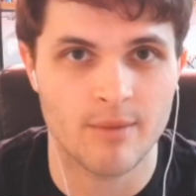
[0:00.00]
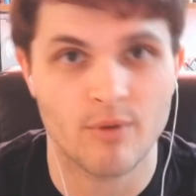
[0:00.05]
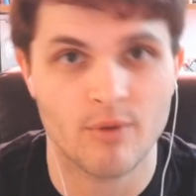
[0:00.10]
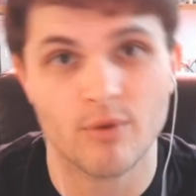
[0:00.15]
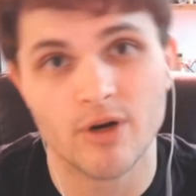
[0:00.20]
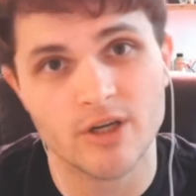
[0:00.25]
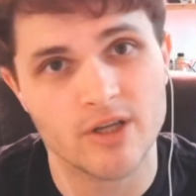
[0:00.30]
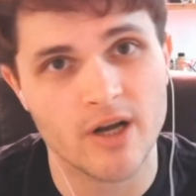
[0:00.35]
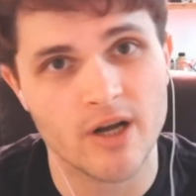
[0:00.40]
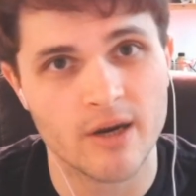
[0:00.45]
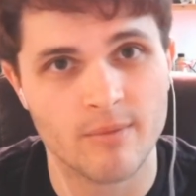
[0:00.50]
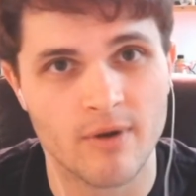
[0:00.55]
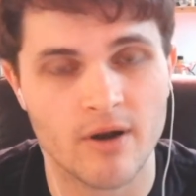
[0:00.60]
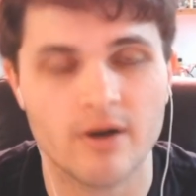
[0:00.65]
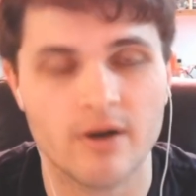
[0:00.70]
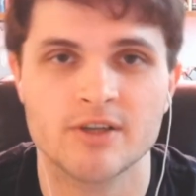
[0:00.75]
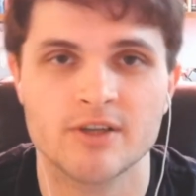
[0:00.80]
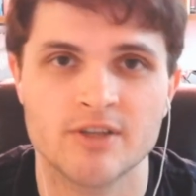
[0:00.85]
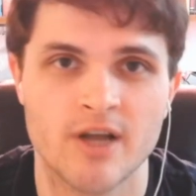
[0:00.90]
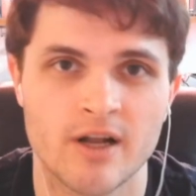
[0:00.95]
and we're going to talk
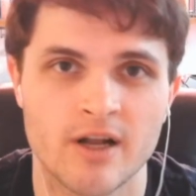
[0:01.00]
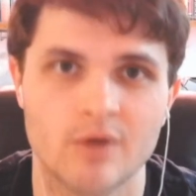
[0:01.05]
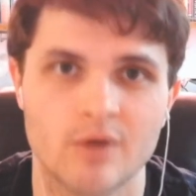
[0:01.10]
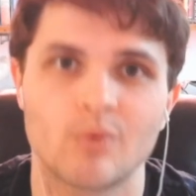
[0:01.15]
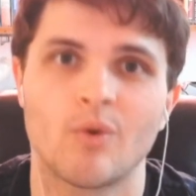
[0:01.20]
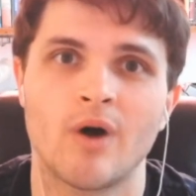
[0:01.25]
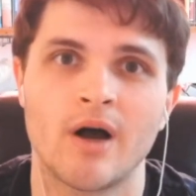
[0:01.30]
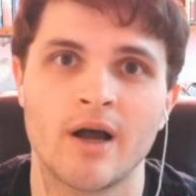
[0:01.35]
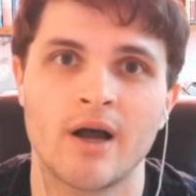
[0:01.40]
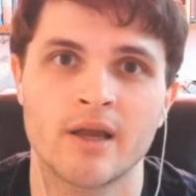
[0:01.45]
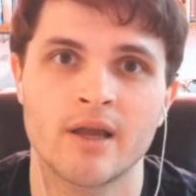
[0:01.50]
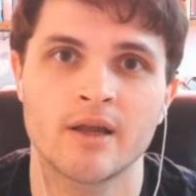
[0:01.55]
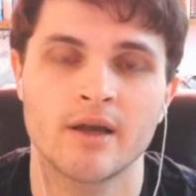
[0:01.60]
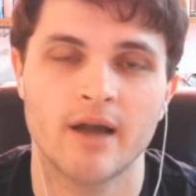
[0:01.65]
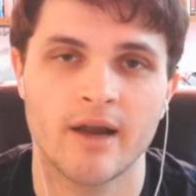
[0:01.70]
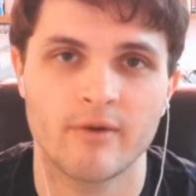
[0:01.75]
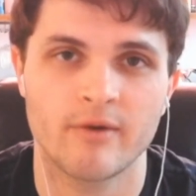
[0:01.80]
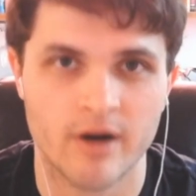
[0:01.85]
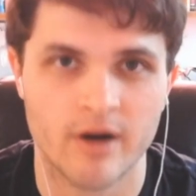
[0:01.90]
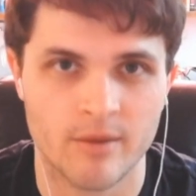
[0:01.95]
about exactly why
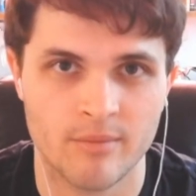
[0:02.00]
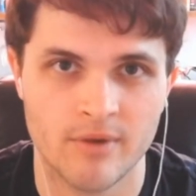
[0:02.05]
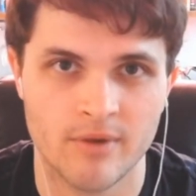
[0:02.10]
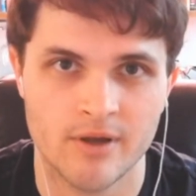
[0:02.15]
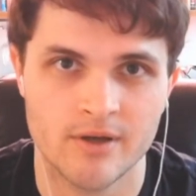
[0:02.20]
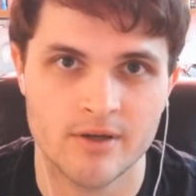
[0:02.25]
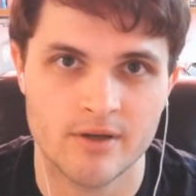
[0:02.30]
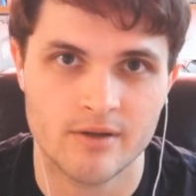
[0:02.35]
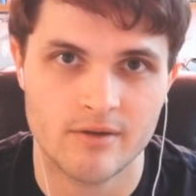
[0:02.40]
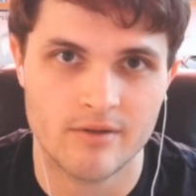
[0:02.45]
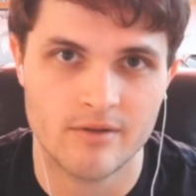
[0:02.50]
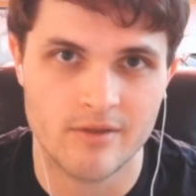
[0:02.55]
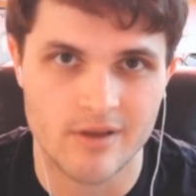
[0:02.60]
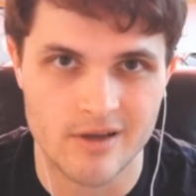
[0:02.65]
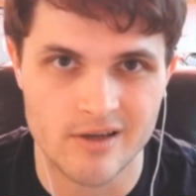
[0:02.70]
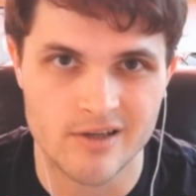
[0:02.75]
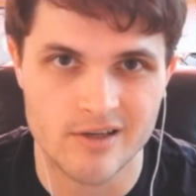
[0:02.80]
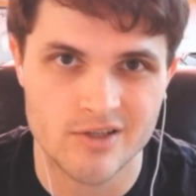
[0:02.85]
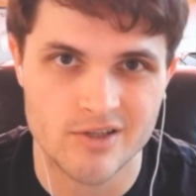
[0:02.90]
I recommend these